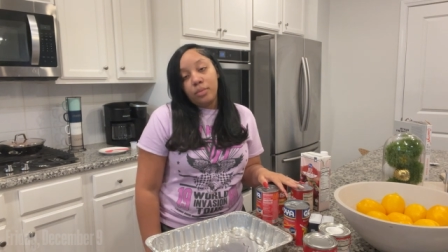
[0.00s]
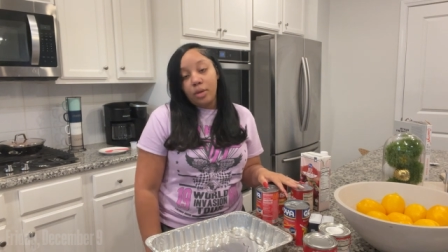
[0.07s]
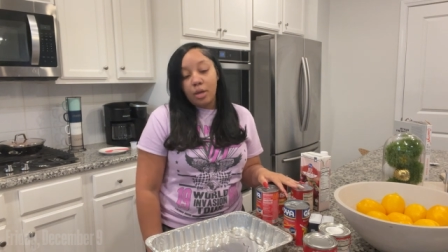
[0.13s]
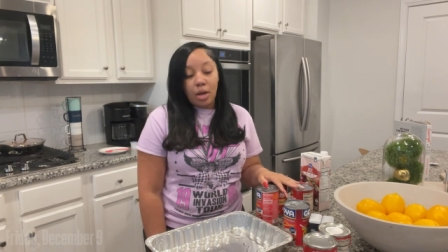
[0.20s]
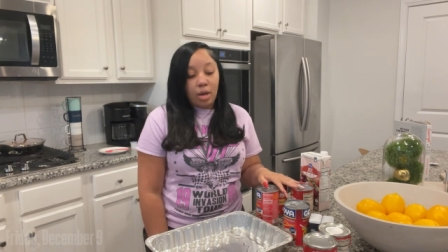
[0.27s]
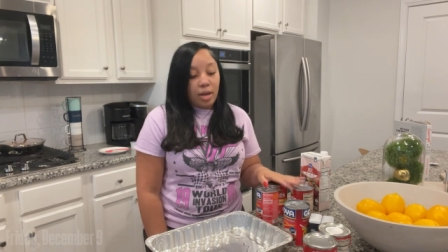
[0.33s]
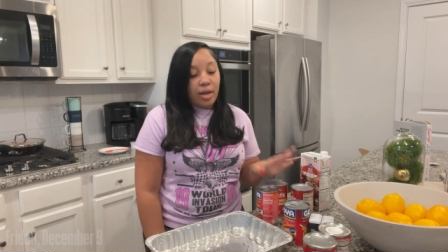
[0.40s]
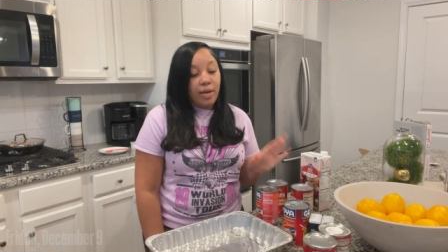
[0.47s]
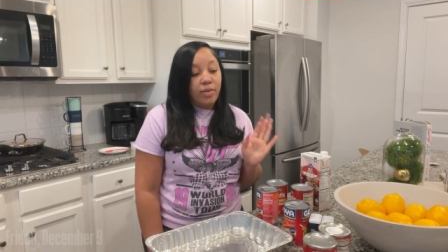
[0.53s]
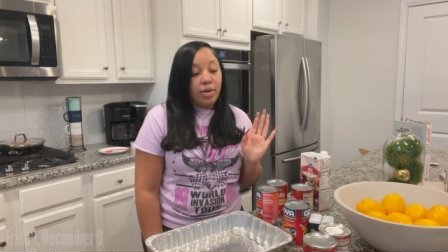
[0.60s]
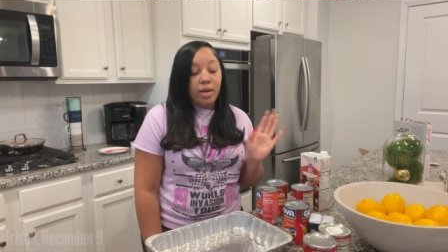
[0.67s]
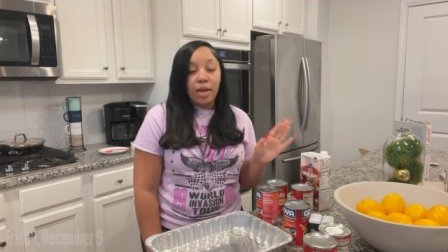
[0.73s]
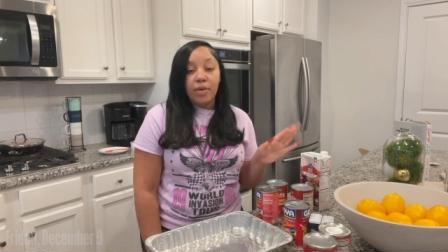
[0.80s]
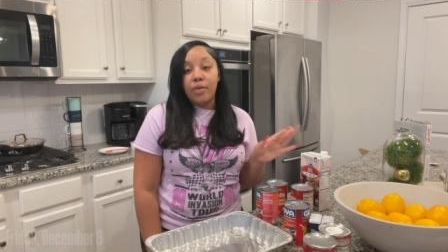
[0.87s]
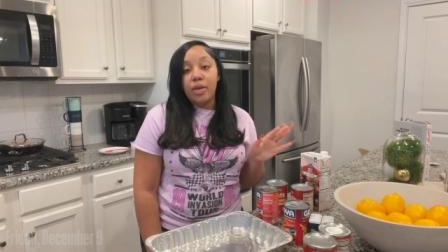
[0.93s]
Y'all, I have a
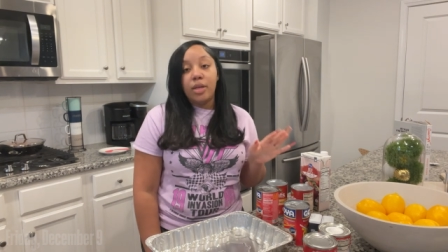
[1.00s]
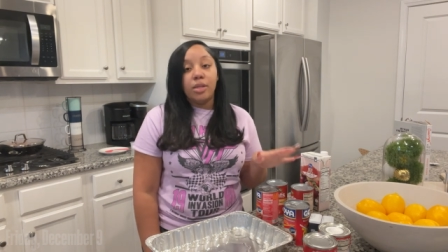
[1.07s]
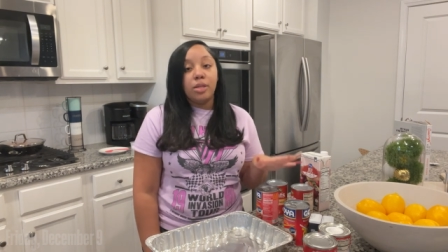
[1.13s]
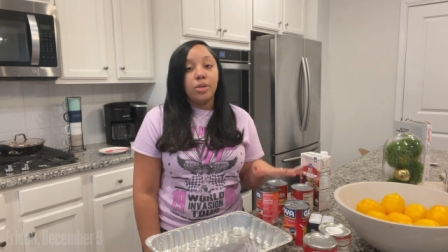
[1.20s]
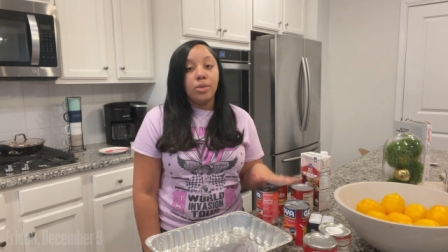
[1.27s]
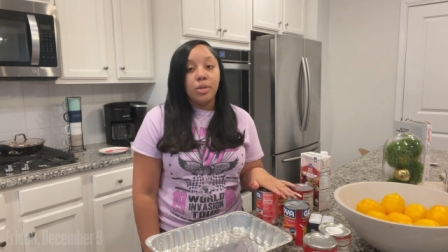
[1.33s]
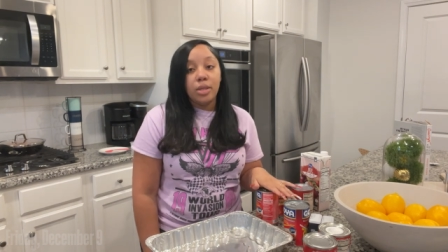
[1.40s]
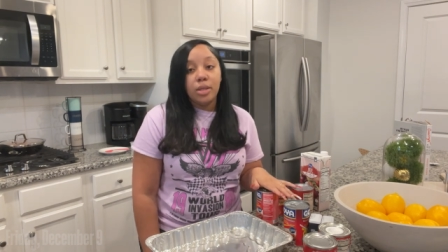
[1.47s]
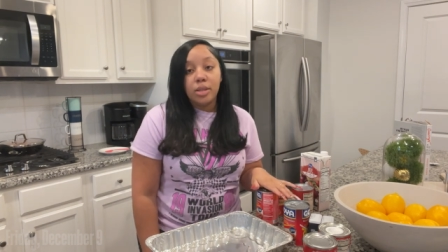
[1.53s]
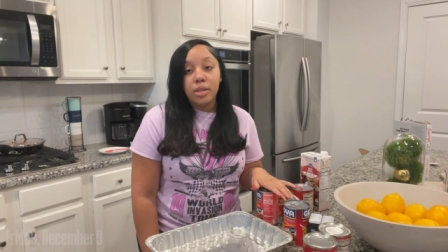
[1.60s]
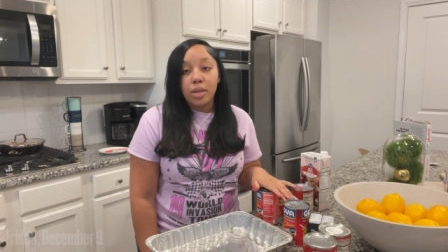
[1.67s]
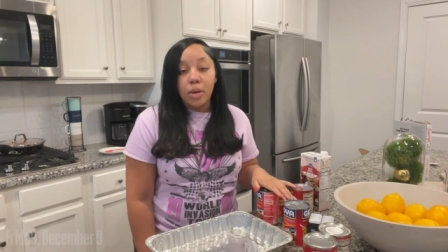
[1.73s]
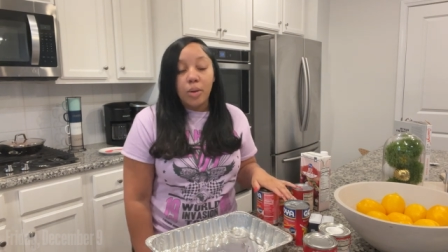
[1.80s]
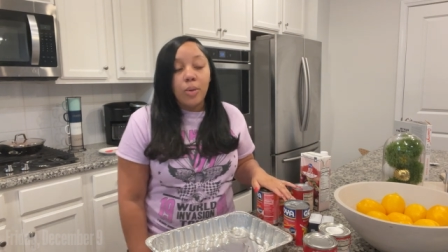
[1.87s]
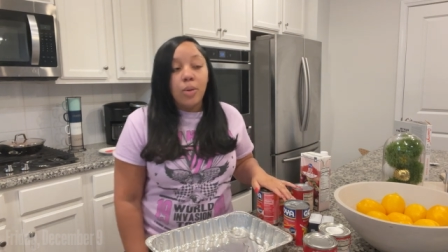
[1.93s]
never ending to-do list,
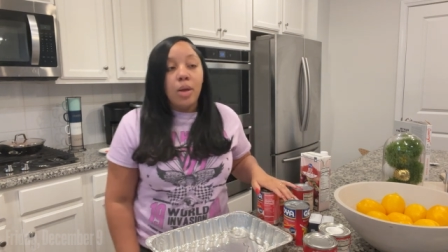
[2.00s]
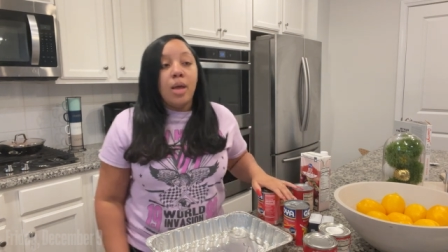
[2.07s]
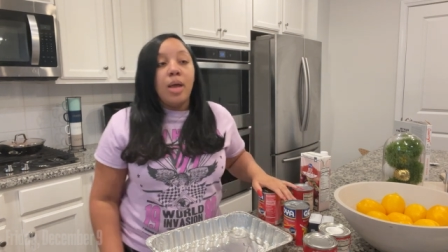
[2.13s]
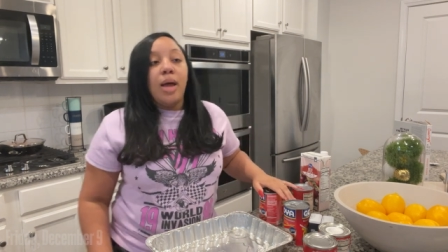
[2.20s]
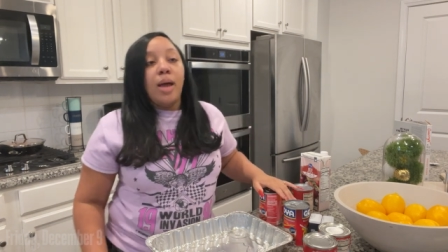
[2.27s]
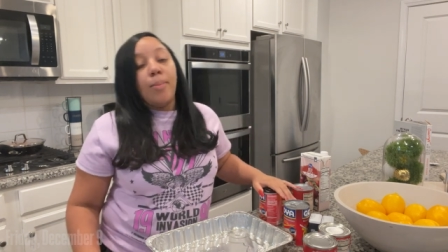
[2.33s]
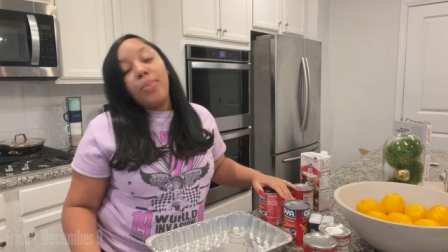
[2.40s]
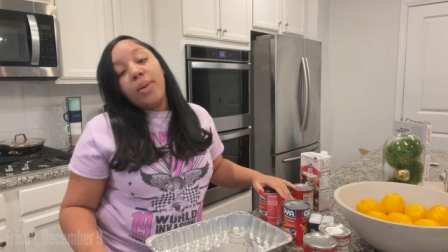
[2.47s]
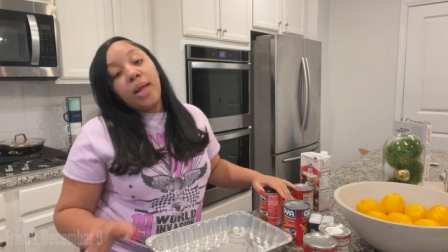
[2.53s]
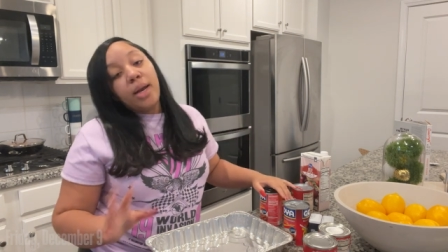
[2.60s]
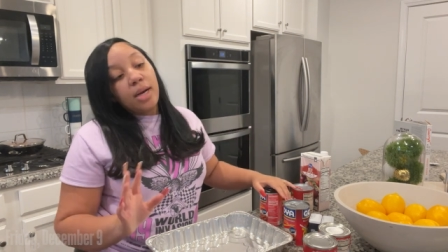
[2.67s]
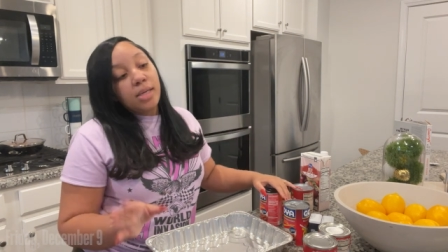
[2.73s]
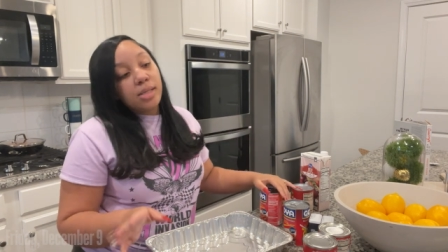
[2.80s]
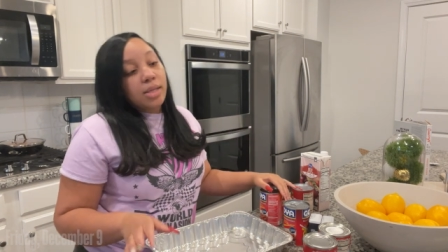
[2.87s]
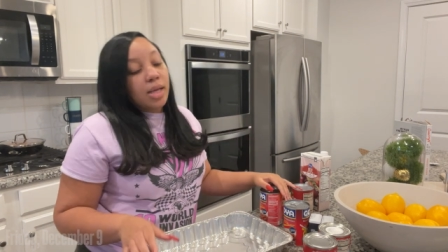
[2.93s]
so I'm planning
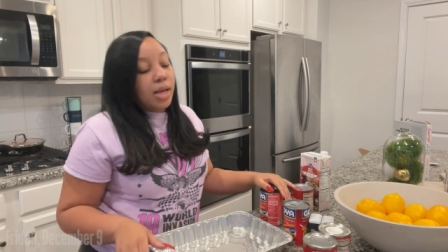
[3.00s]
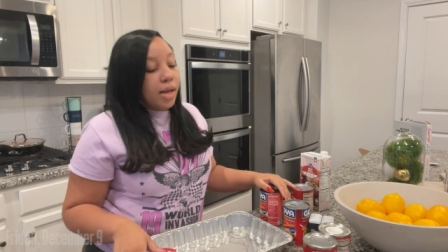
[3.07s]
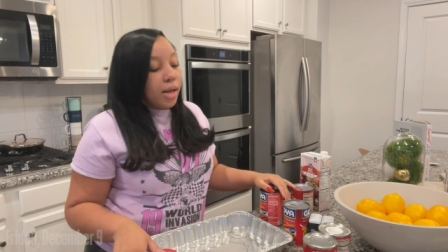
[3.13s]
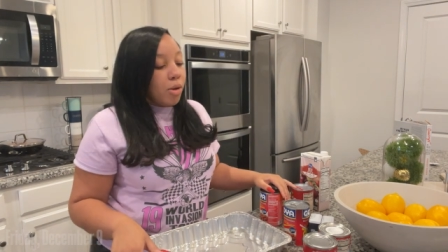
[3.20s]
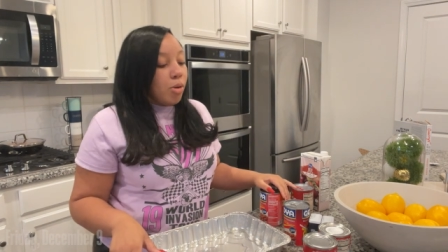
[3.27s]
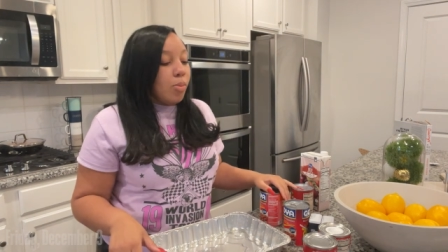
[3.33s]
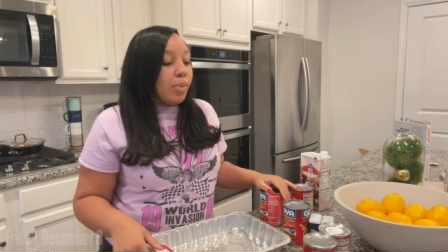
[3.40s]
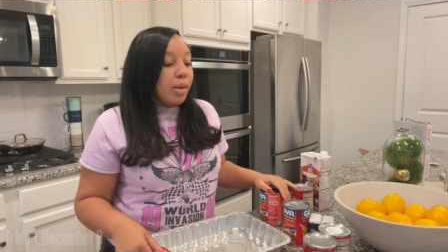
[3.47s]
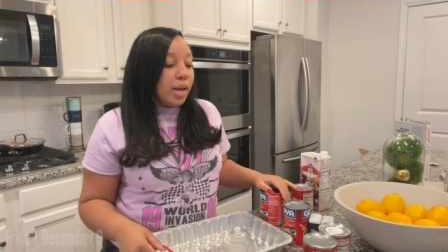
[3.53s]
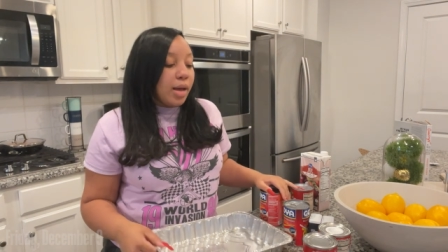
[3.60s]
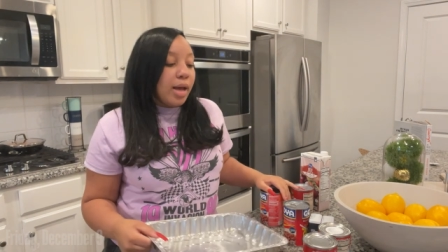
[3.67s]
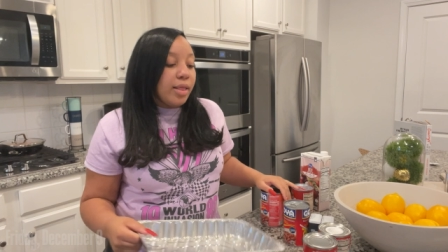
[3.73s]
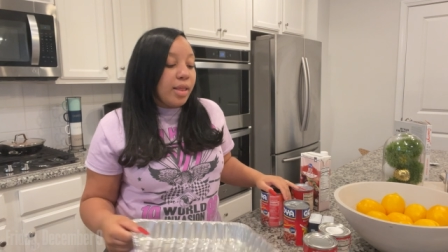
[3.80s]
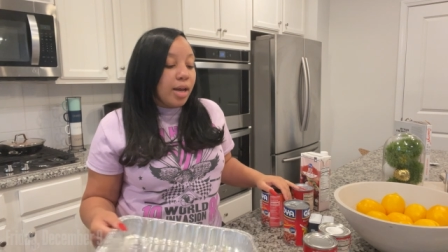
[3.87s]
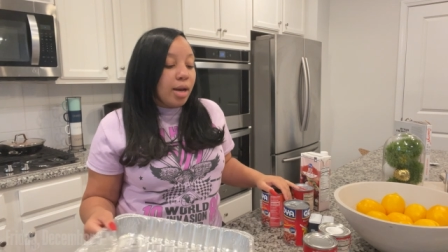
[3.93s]
this thing out. But
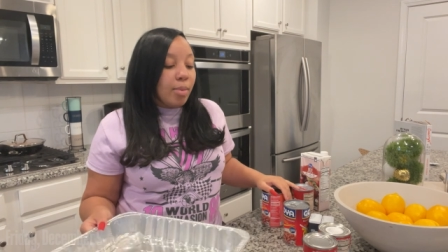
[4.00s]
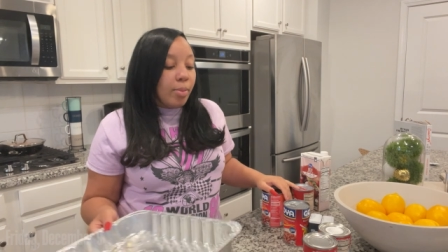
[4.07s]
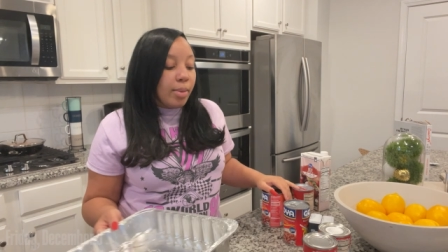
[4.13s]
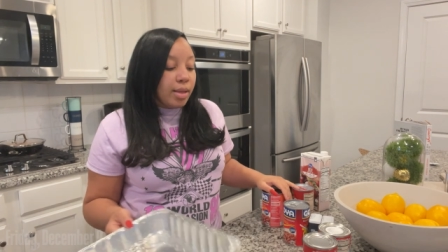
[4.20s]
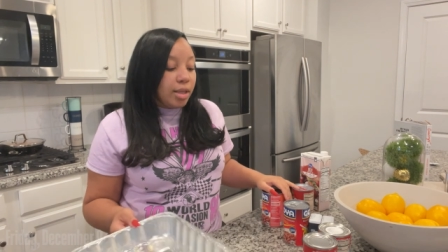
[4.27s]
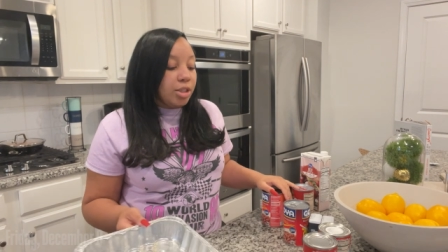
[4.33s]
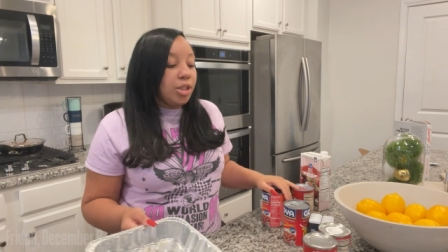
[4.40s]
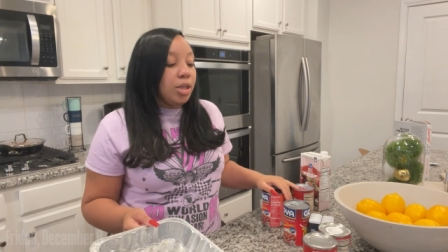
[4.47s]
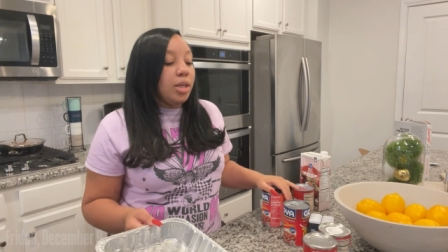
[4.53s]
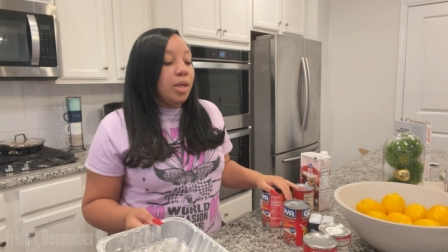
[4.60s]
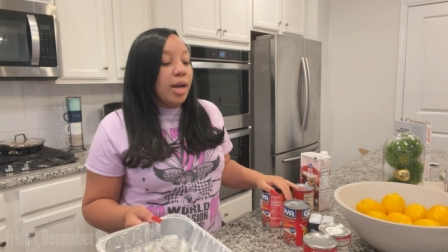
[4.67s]
I think I'm gonna make the chili.